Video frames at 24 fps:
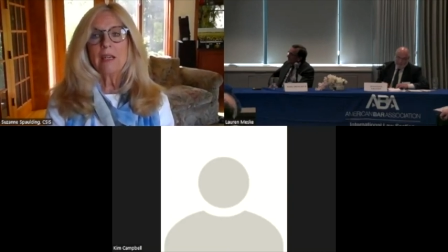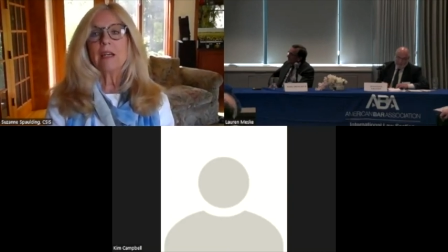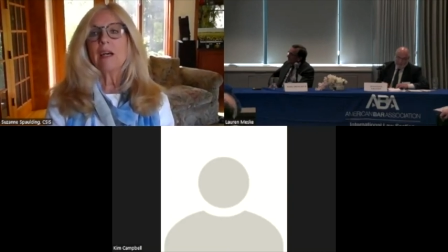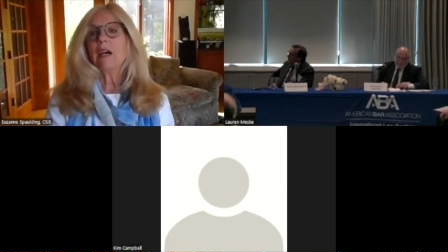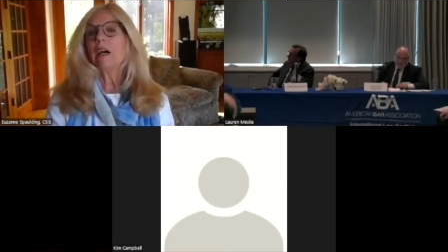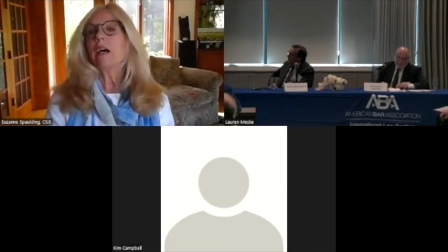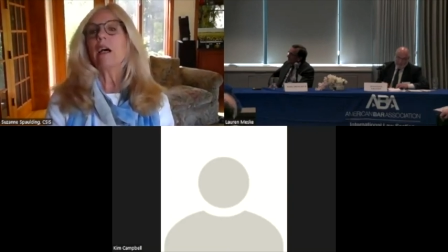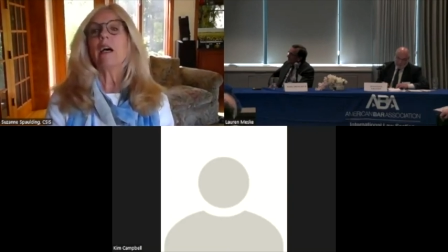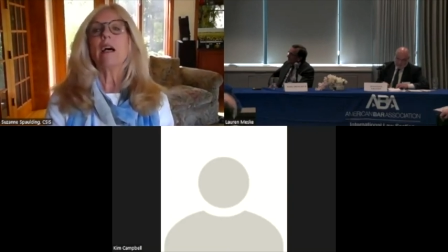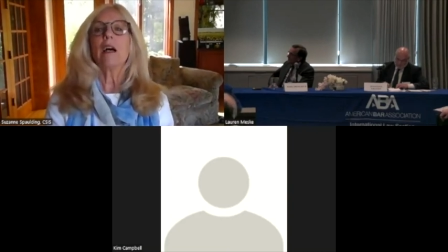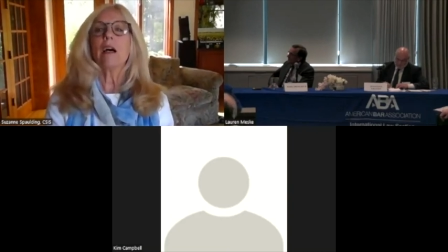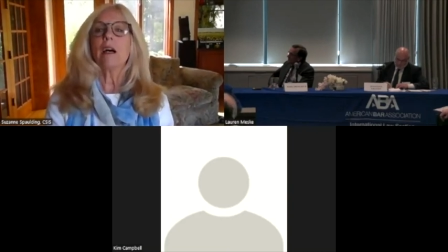
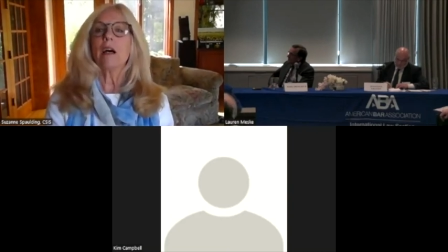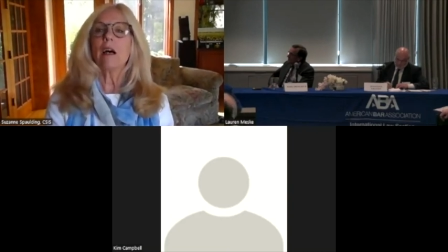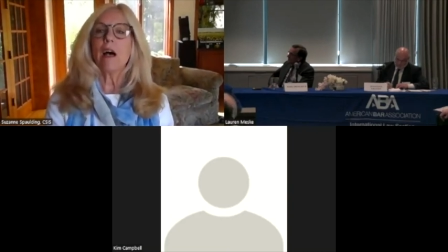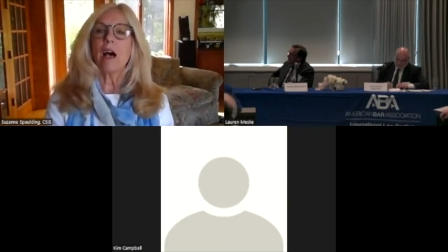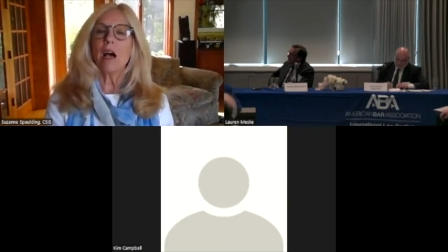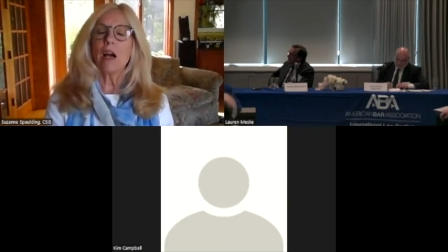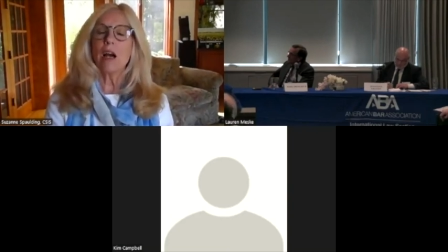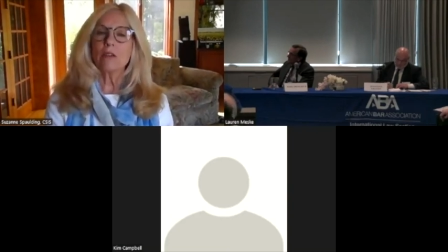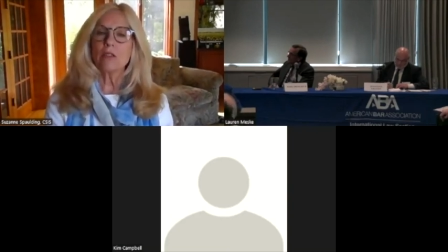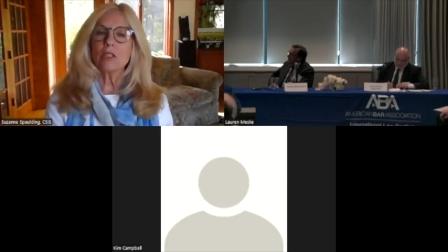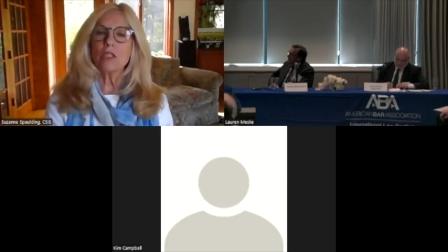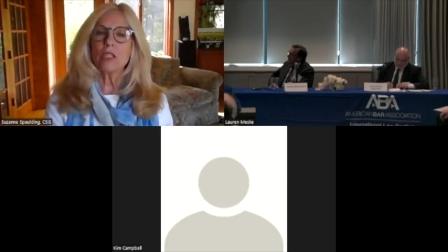uh,
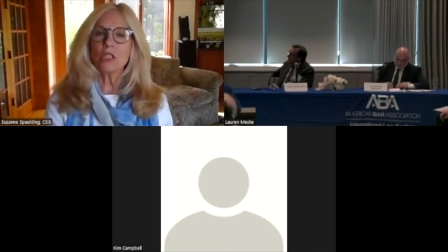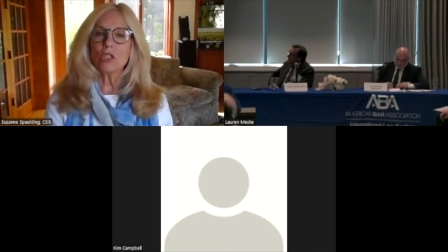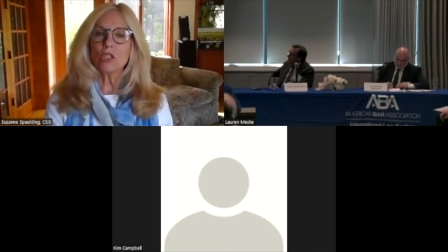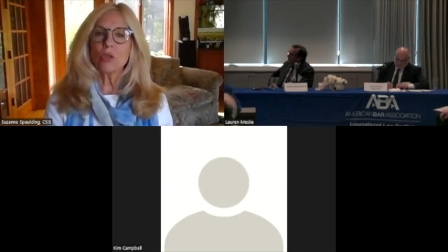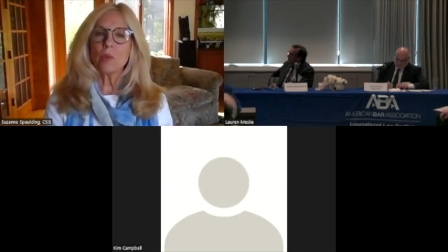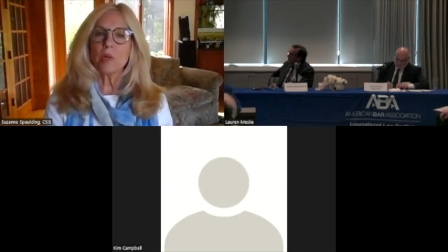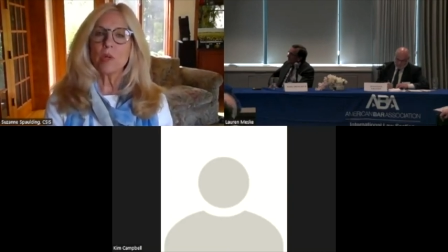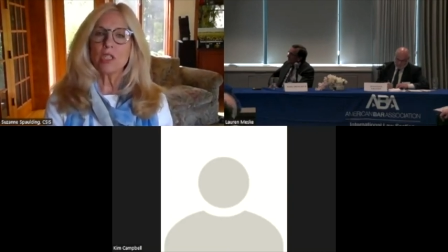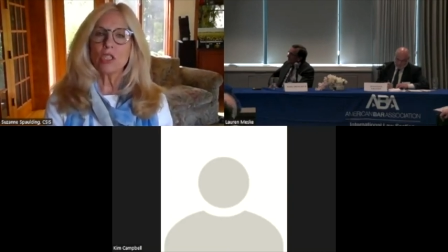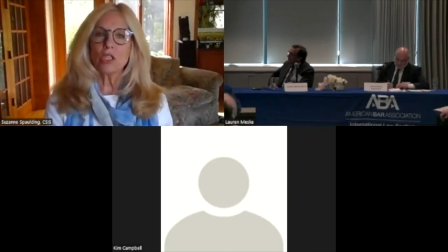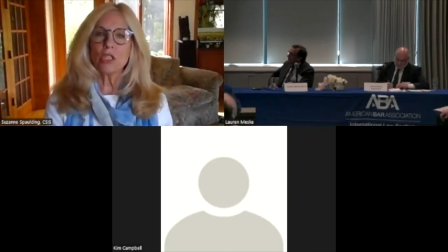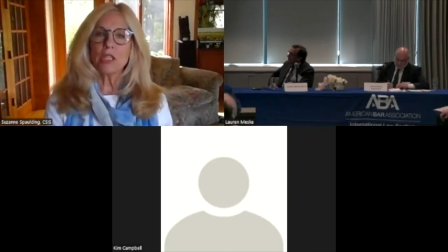our
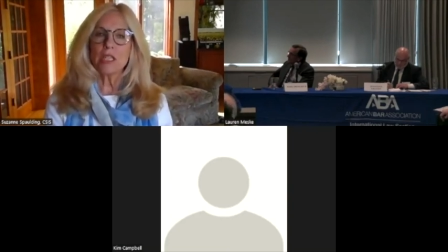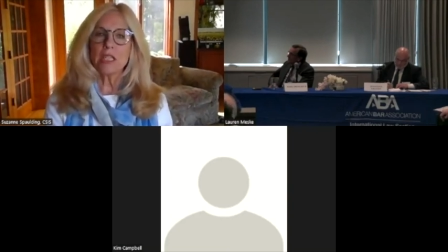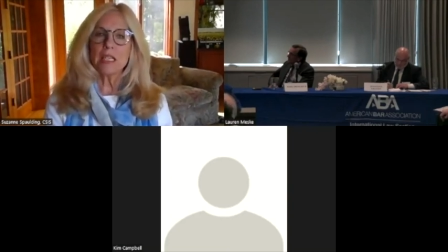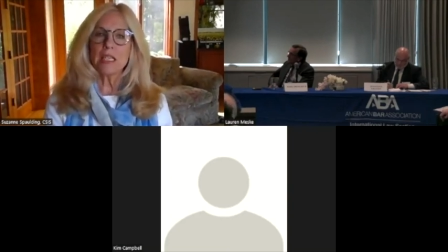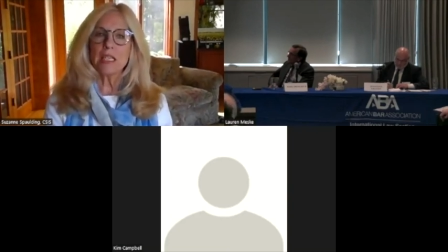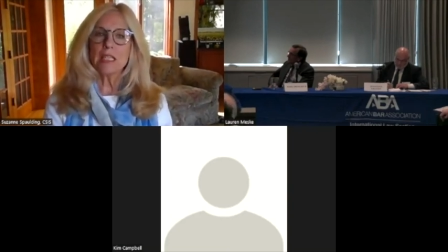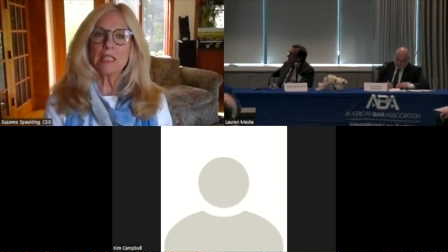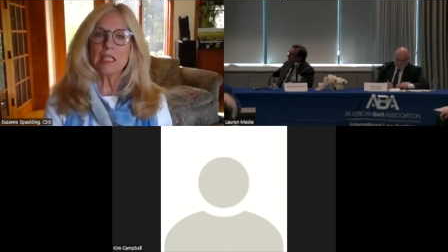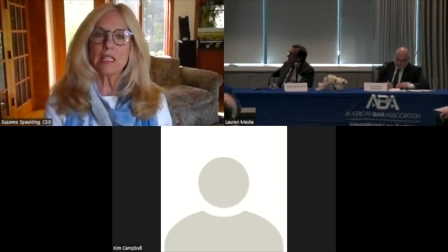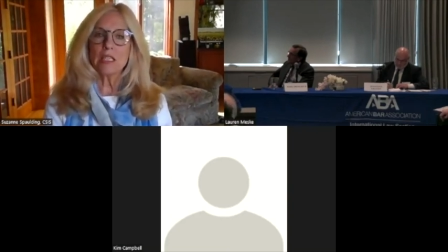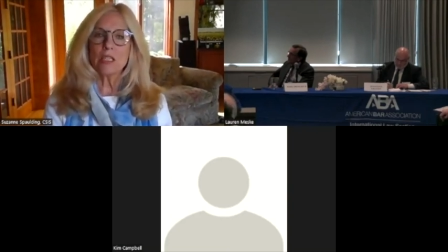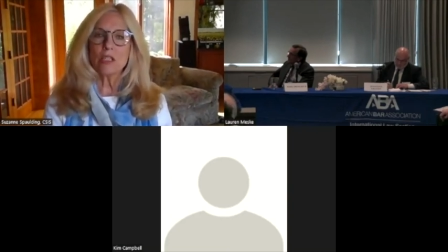situation
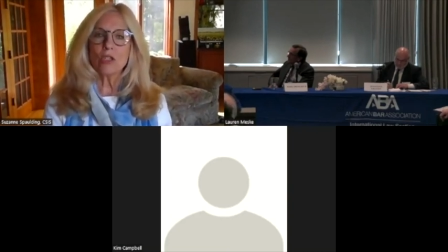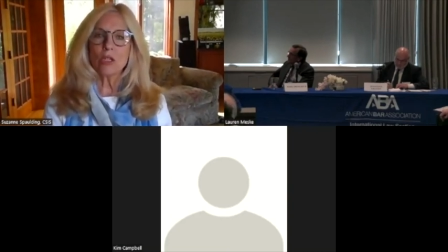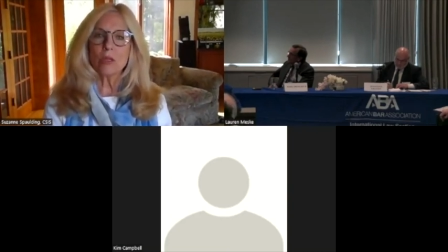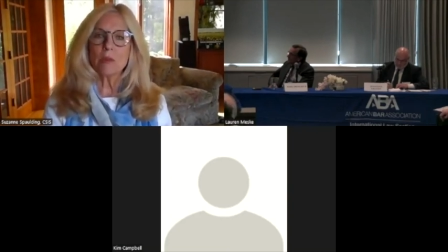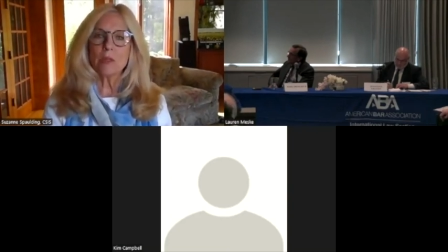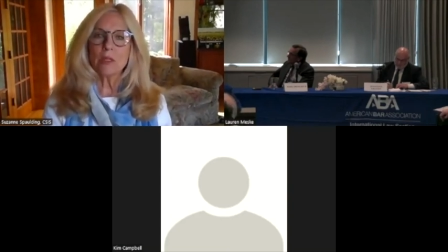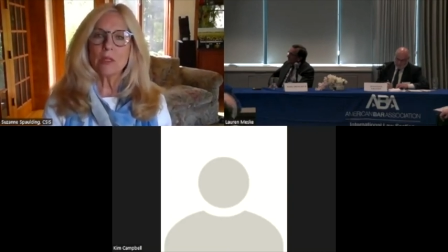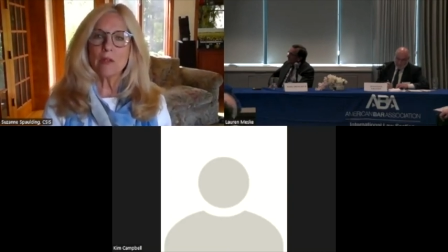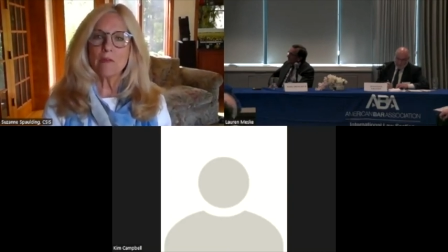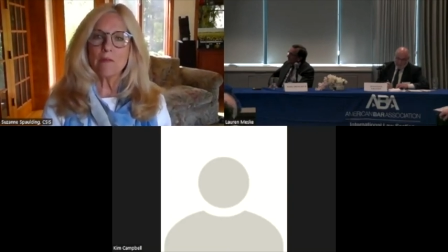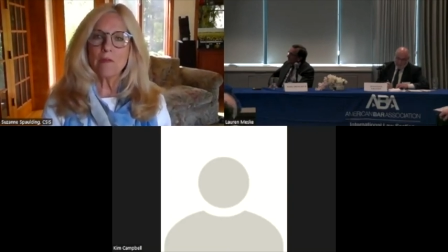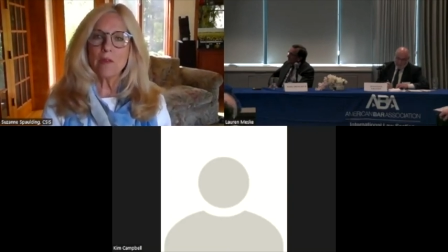is in
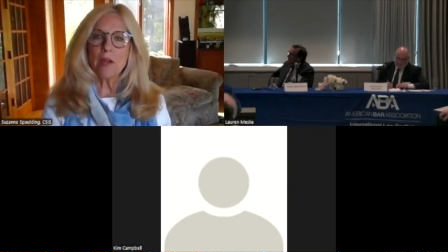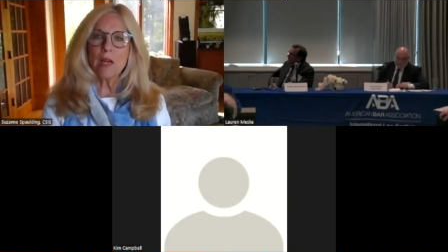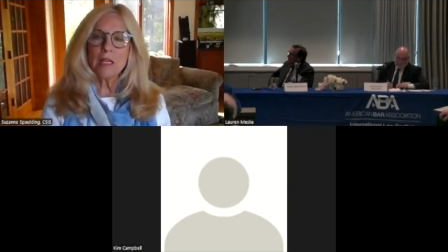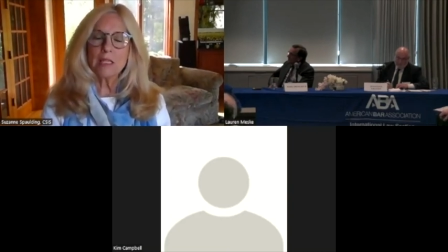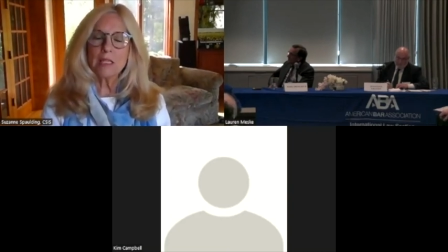terms of